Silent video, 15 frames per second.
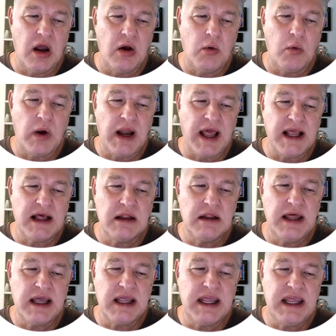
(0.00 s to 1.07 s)
when I
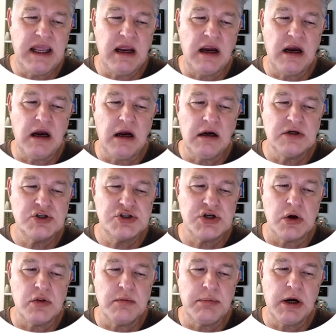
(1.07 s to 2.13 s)
click here,
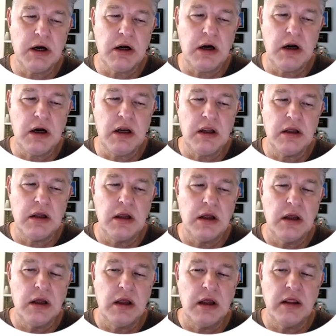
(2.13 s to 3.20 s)
show the bird,
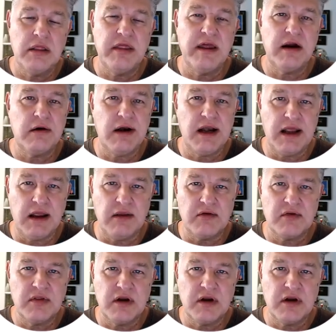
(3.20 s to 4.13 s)
there it is.